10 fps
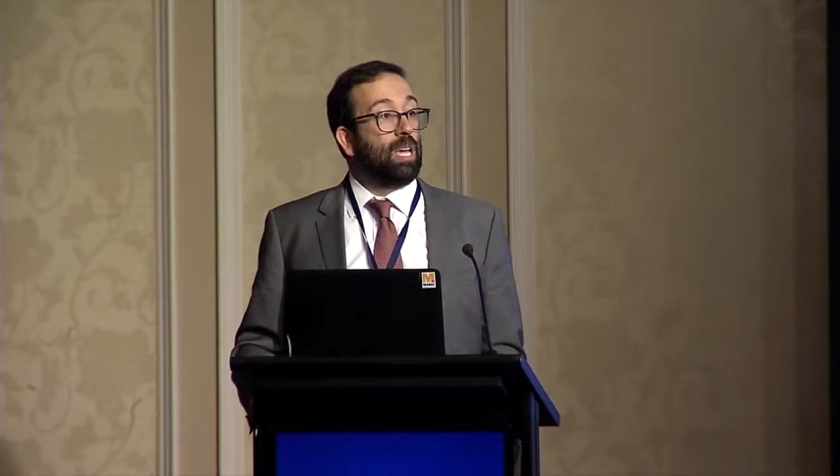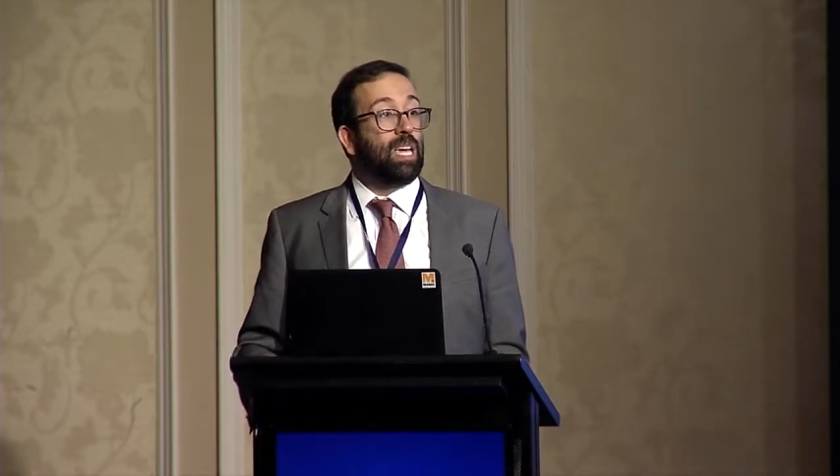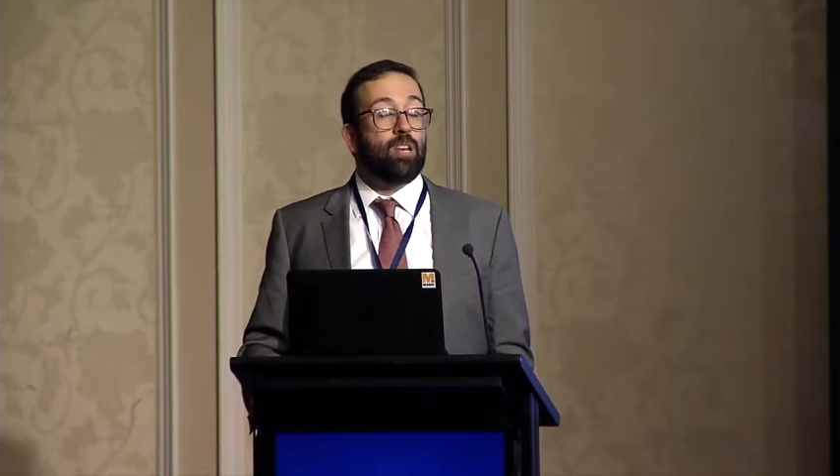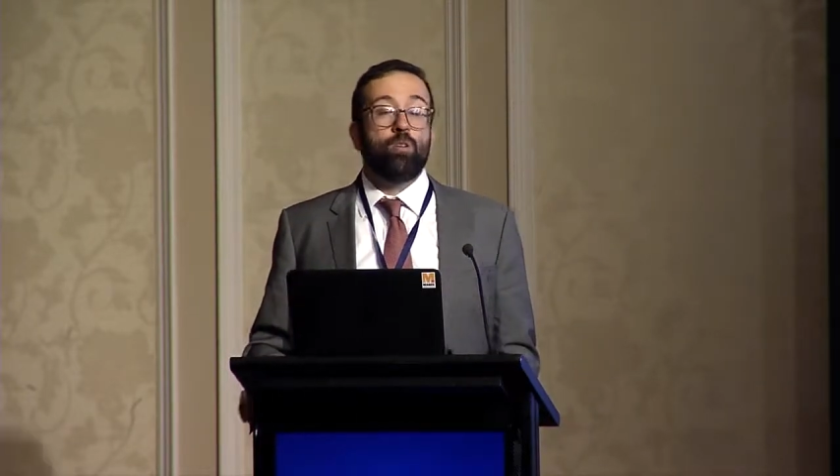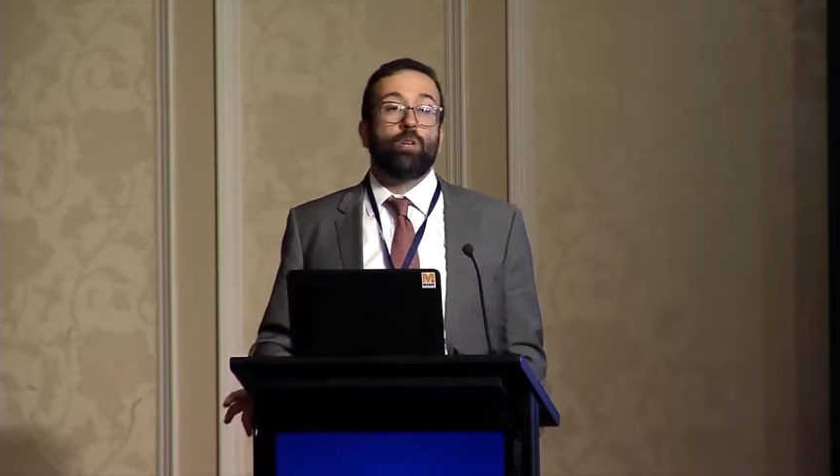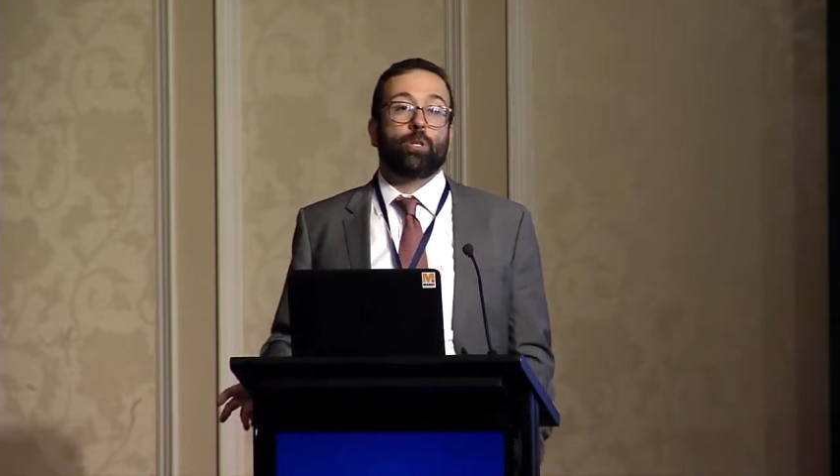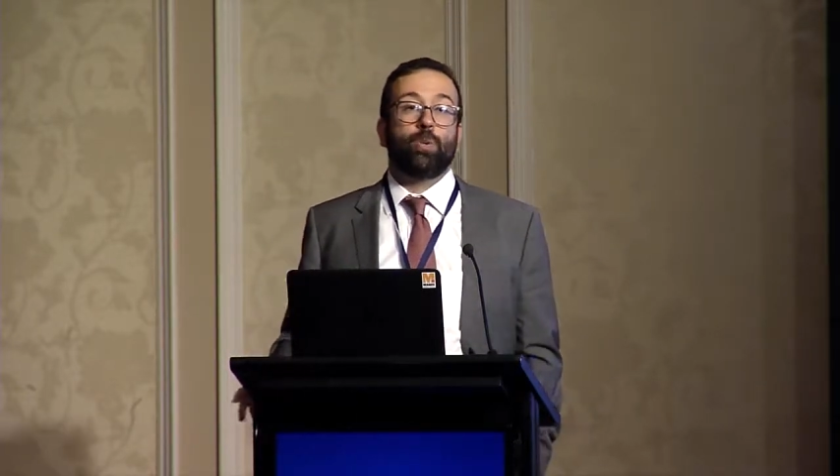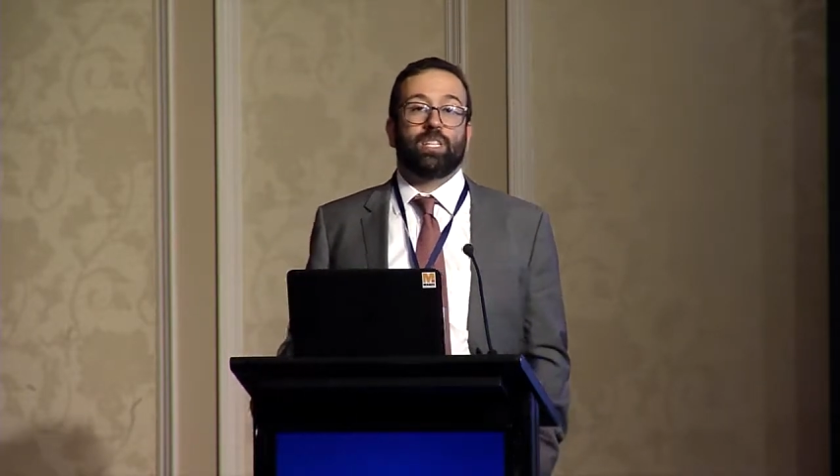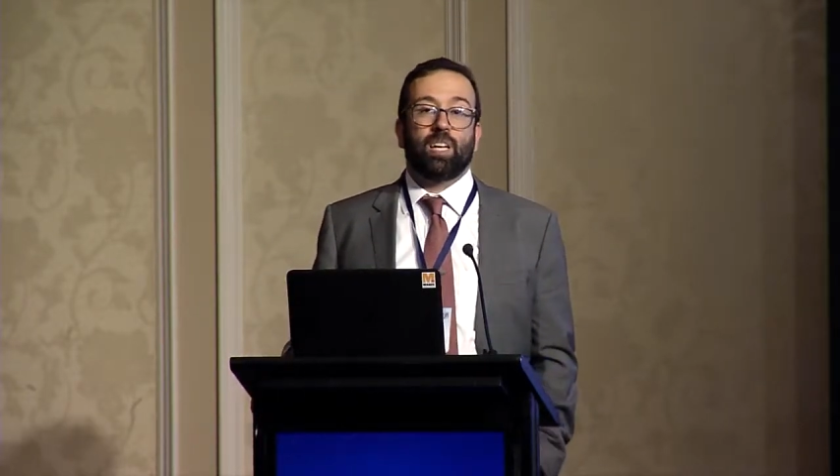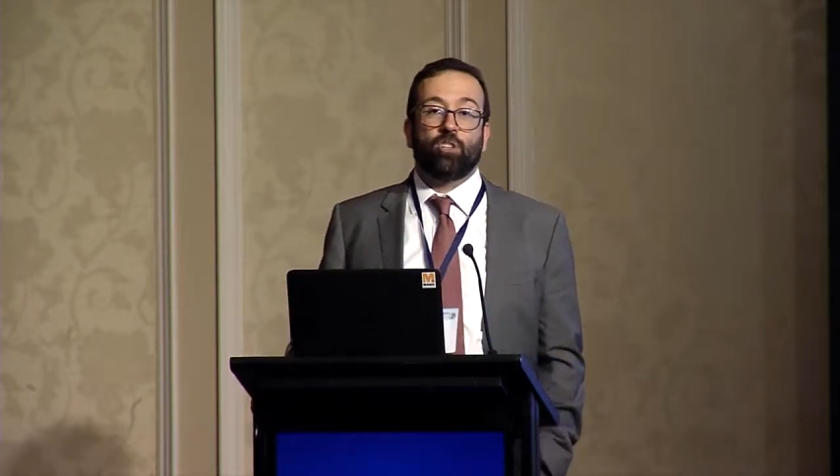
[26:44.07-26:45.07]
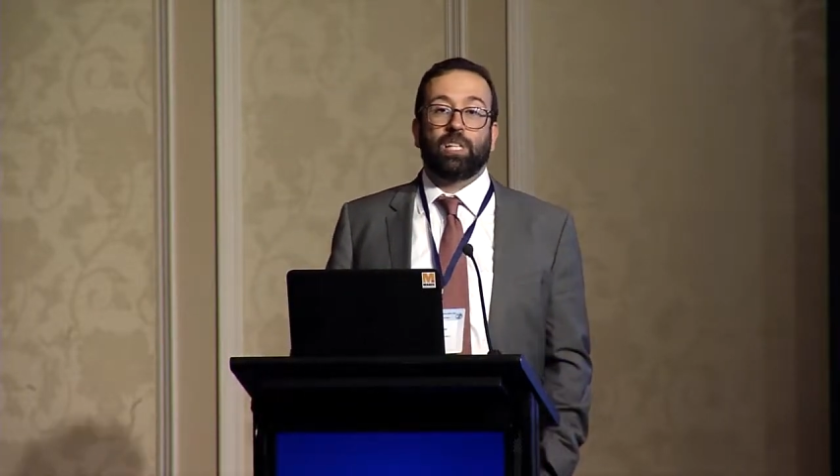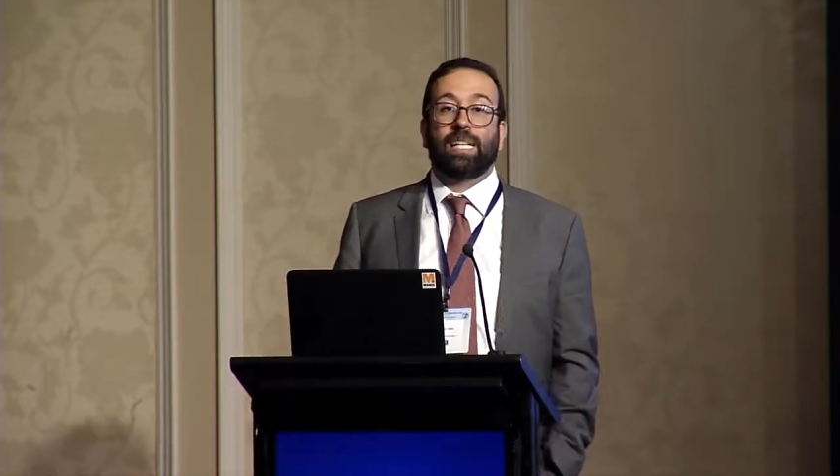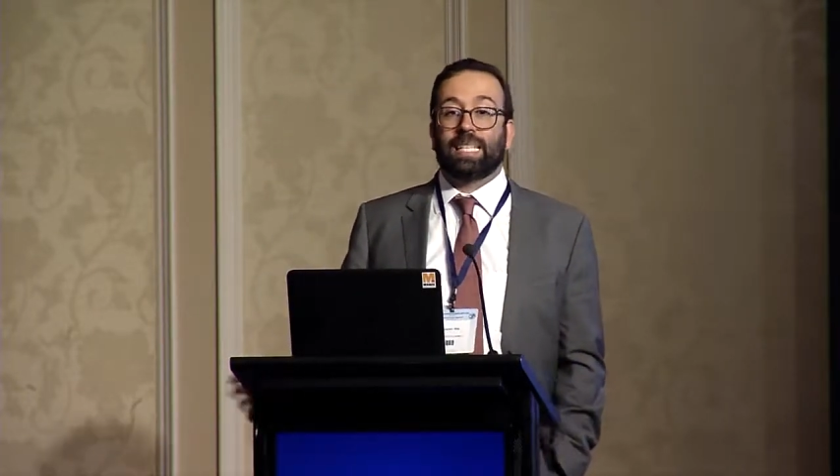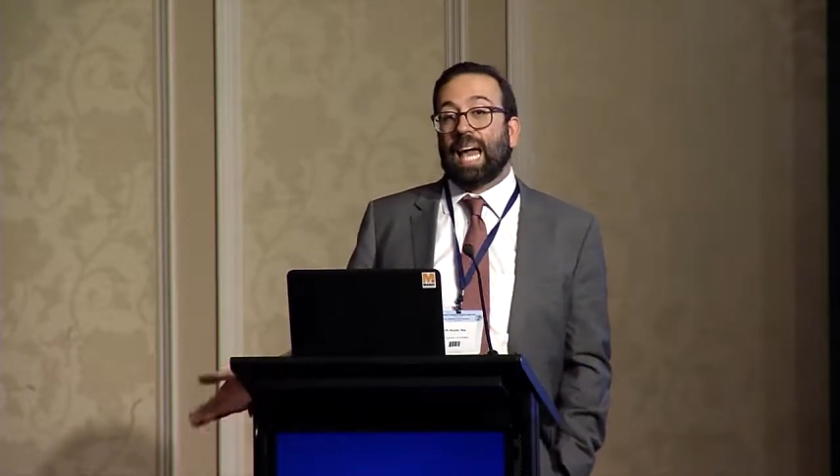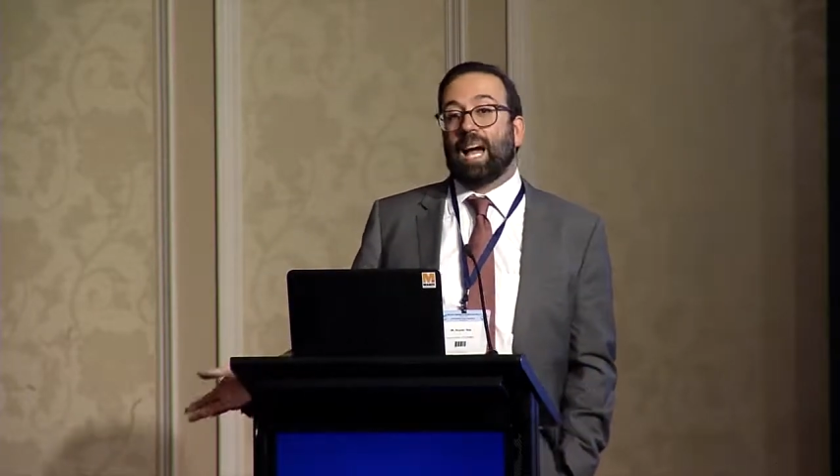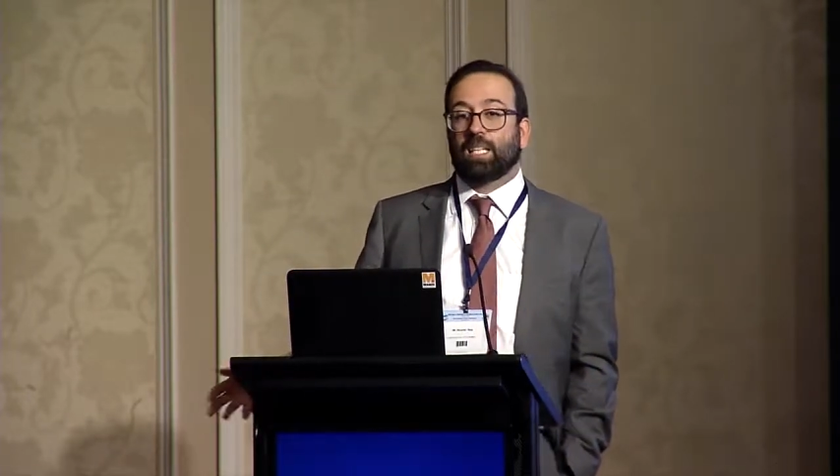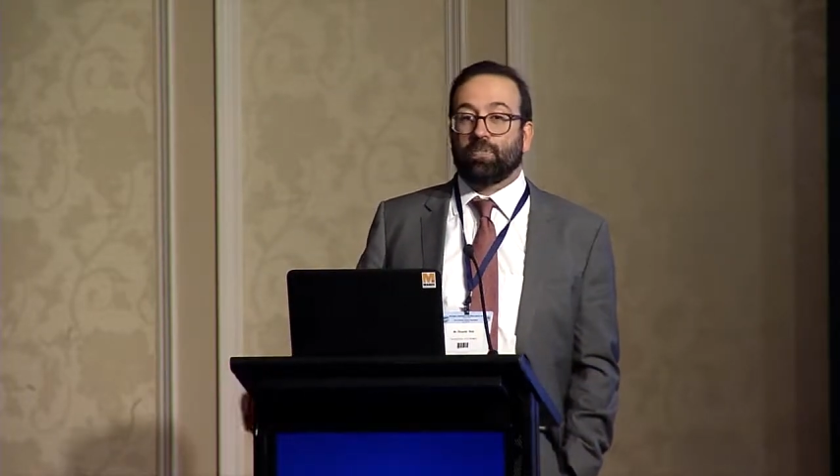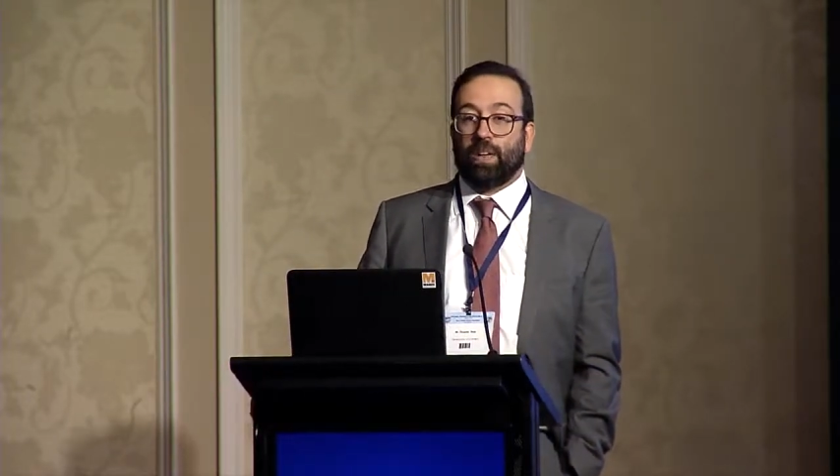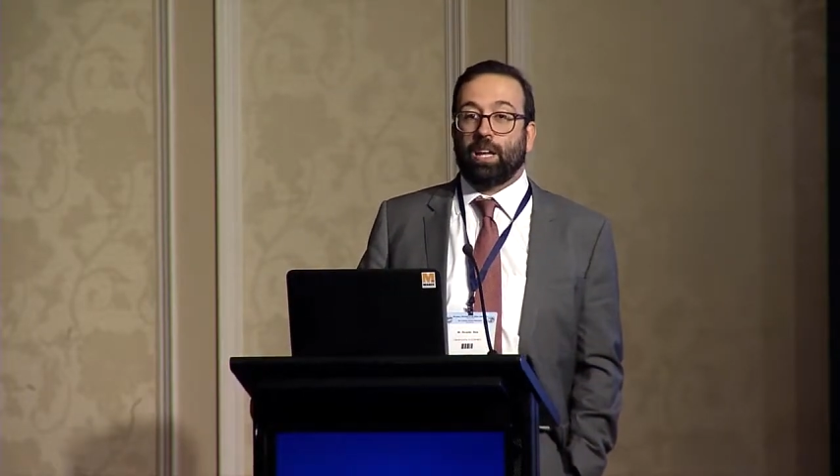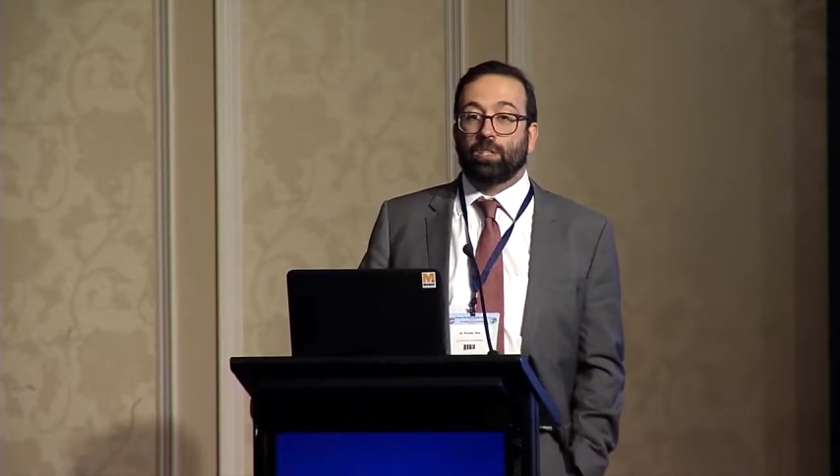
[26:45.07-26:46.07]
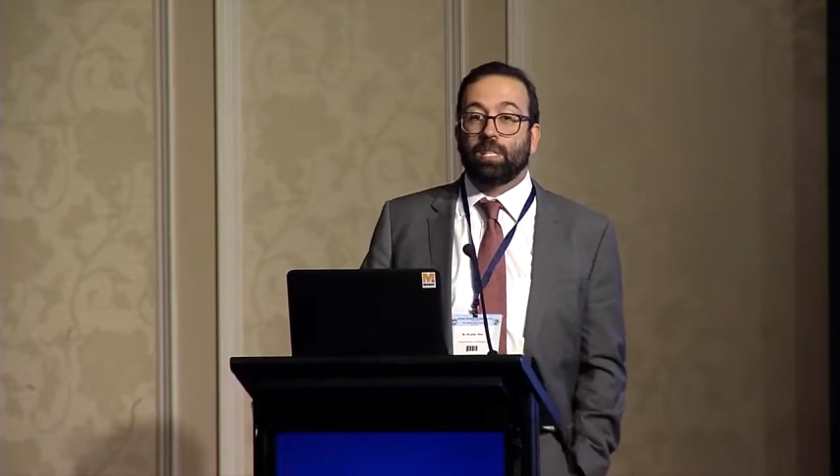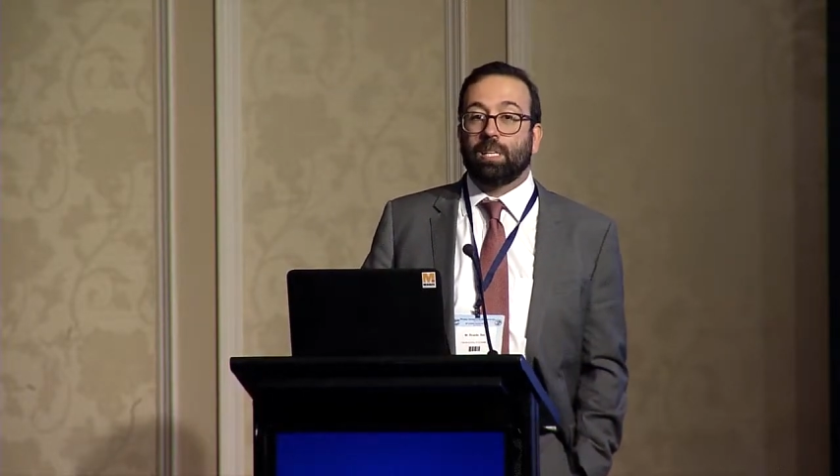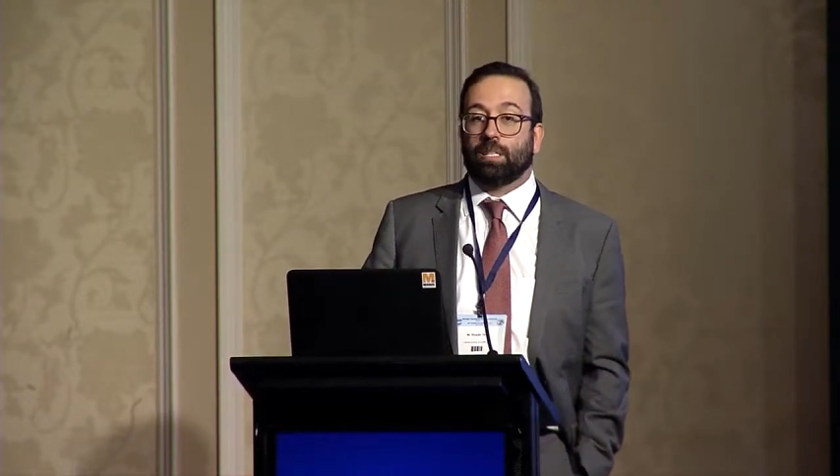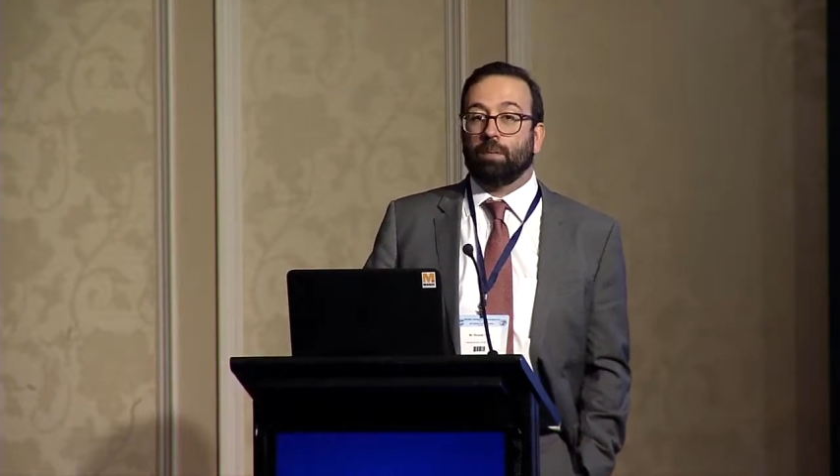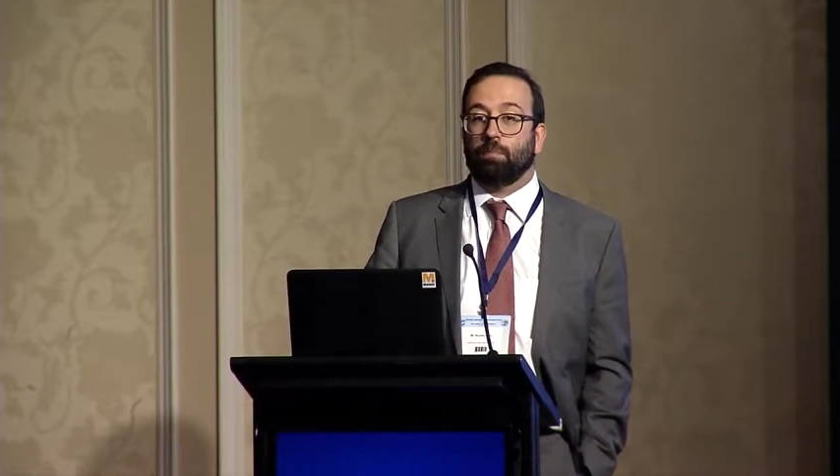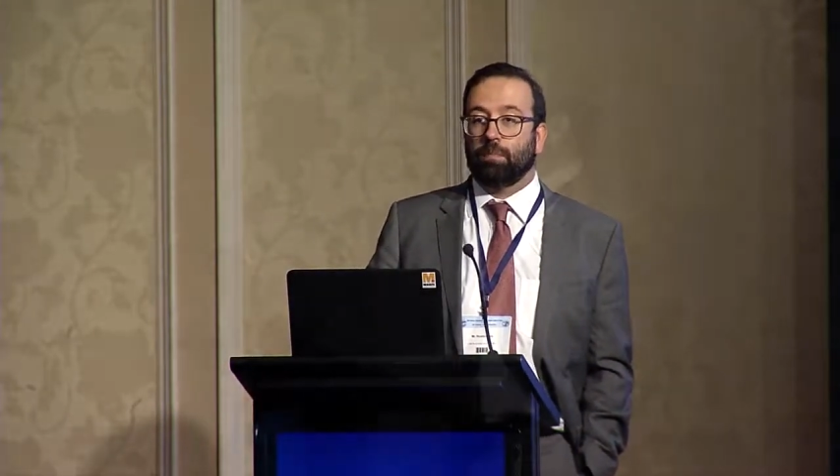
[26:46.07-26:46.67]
in order to essentially tax the financial system.